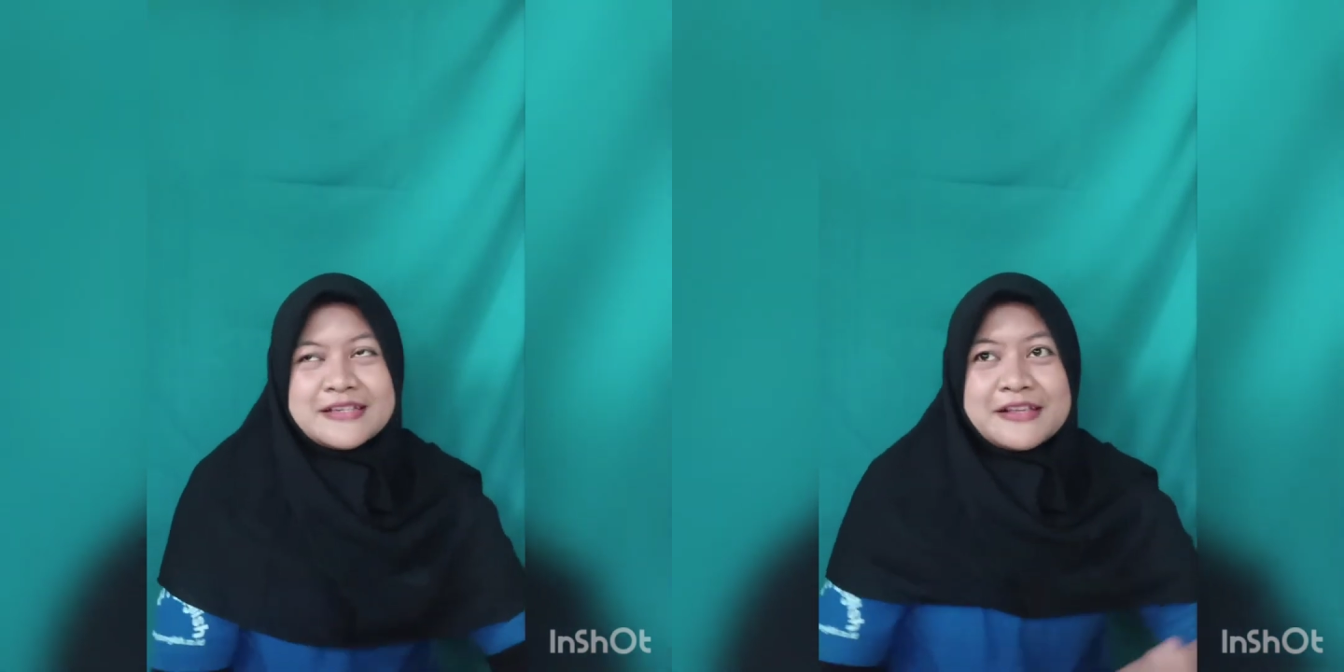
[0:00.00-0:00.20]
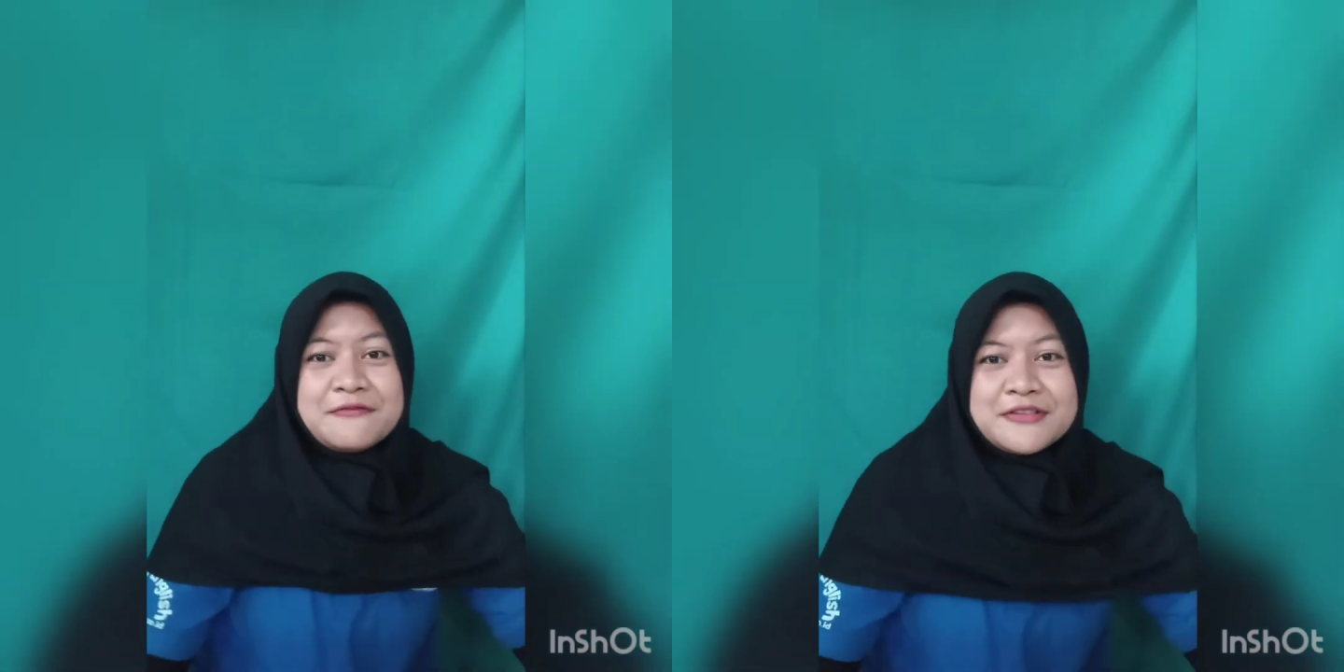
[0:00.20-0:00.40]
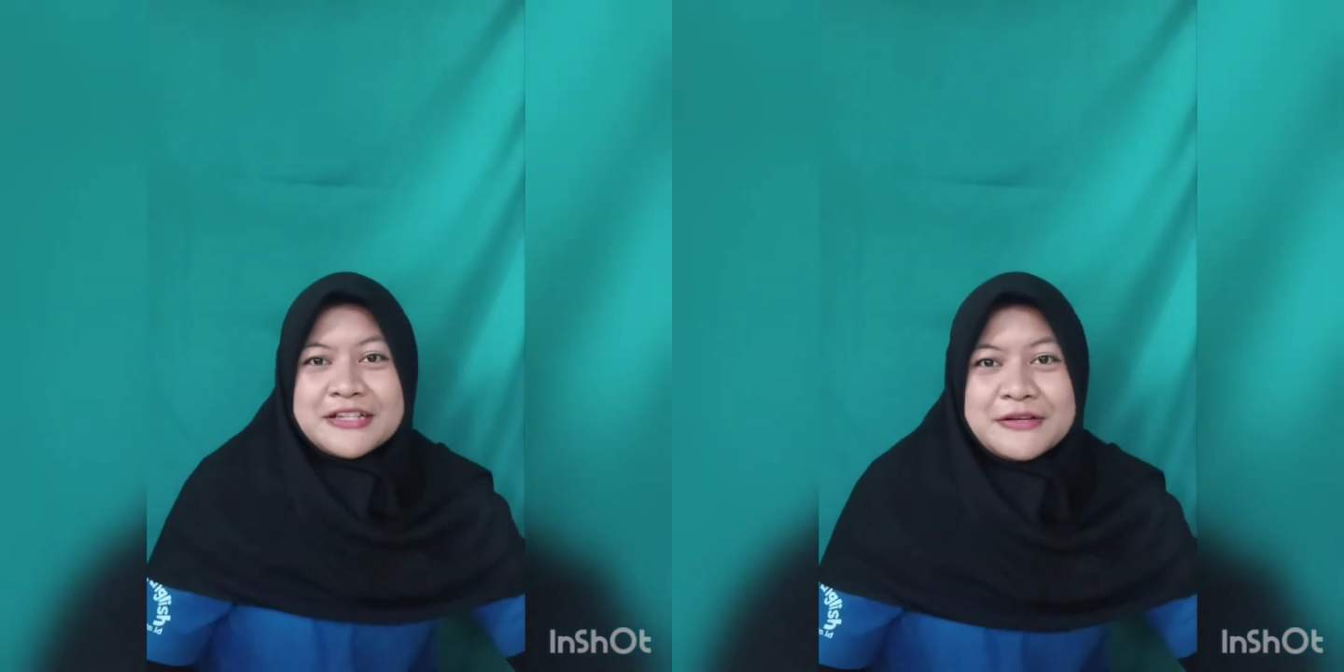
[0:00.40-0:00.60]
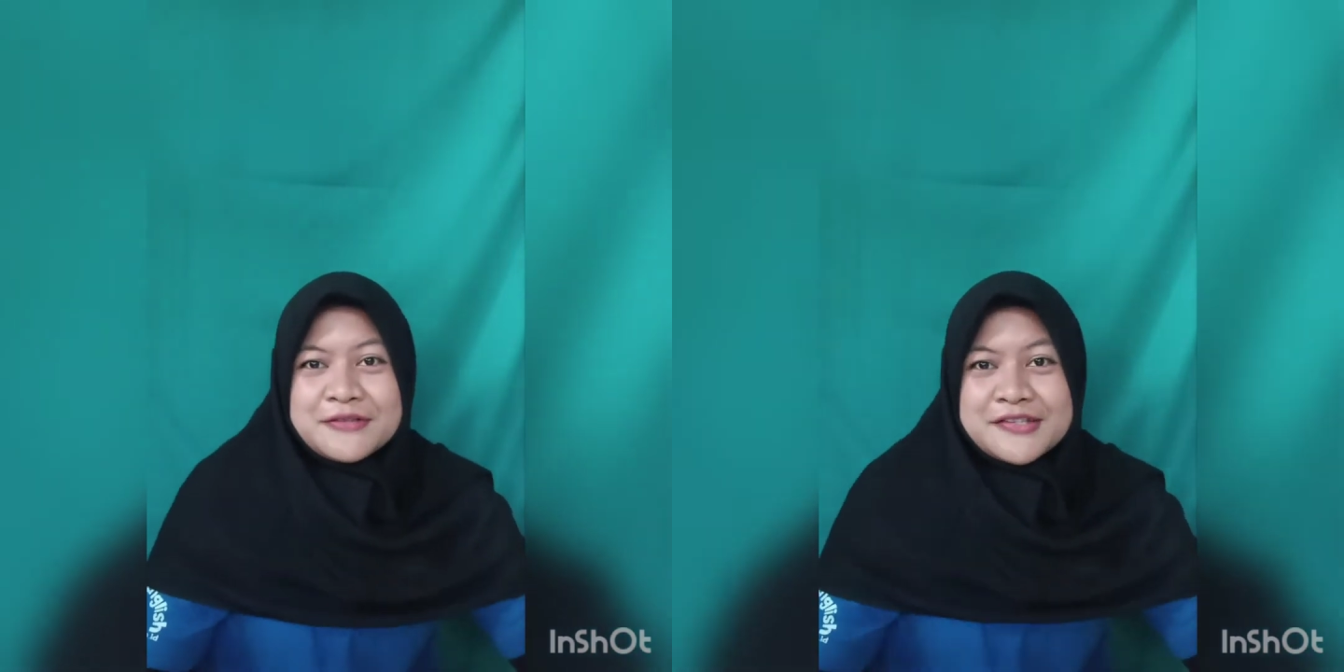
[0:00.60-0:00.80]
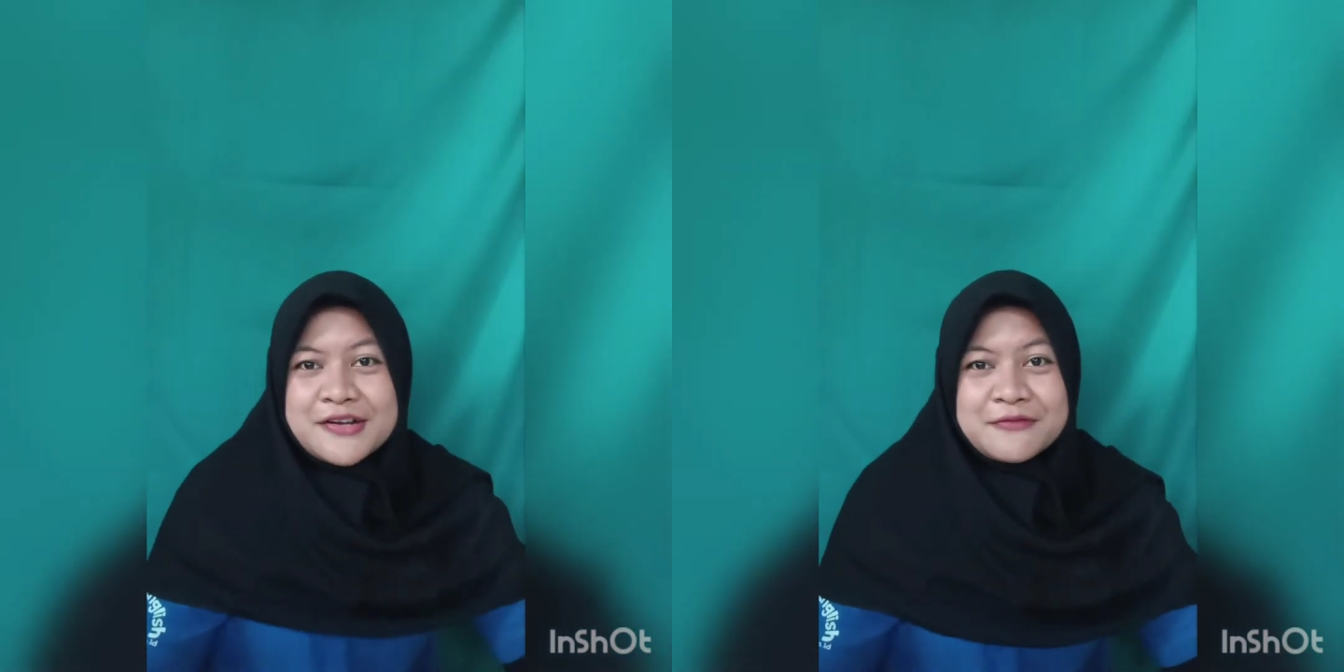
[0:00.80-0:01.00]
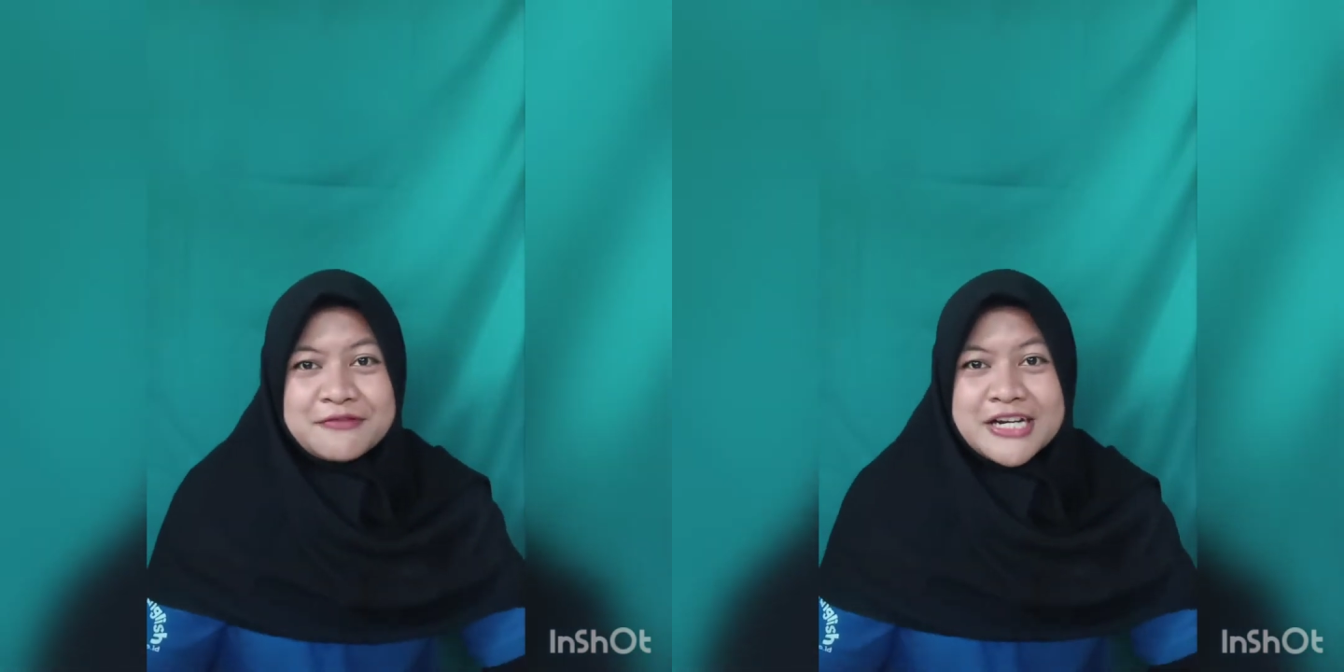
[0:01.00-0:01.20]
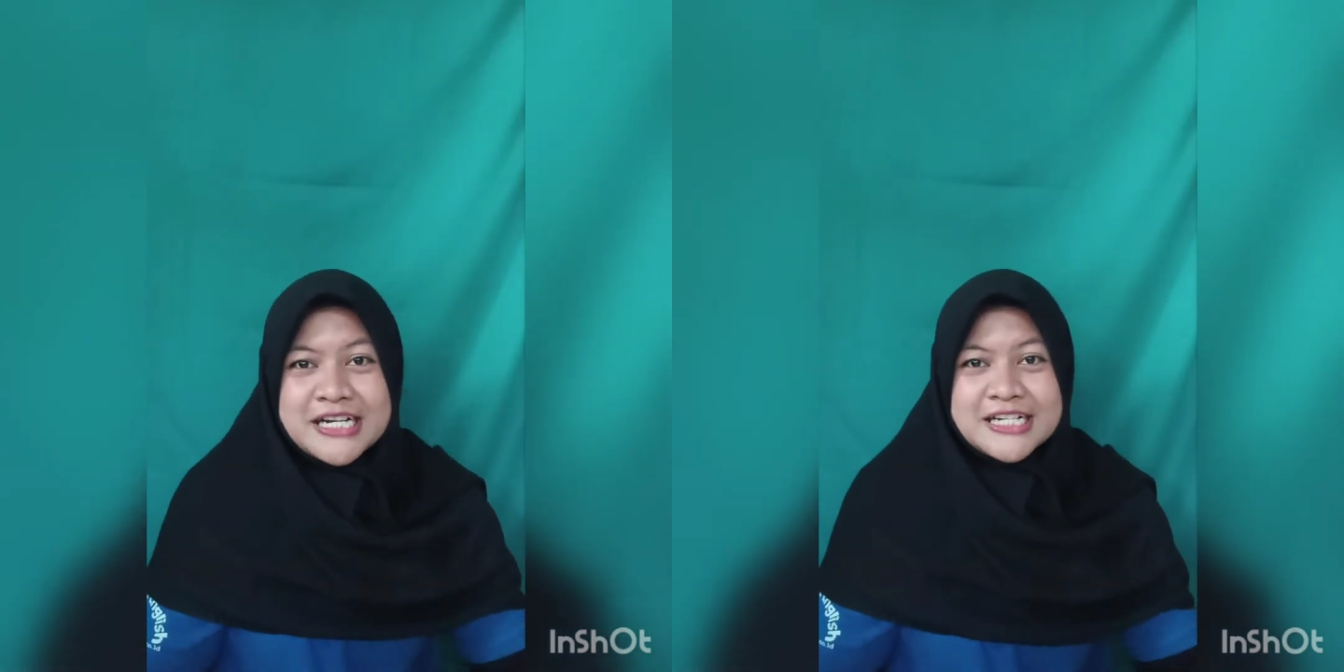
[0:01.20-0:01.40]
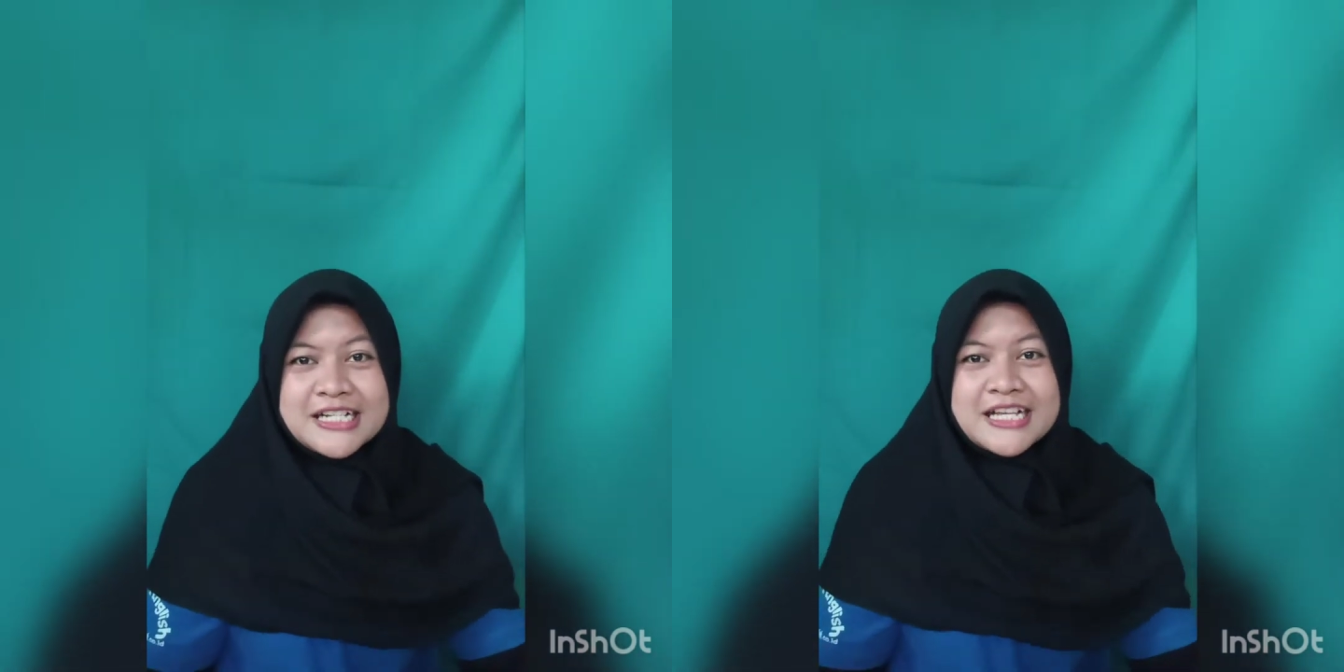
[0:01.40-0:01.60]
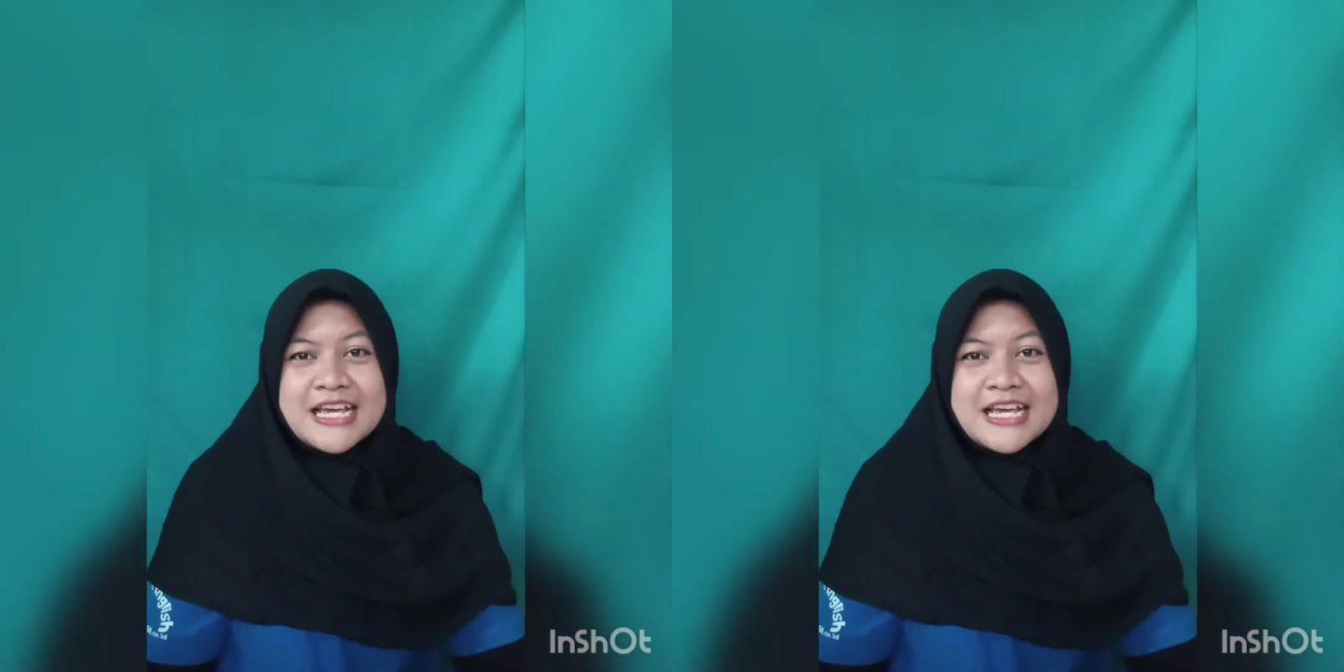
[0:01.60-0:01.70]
Everything was not real.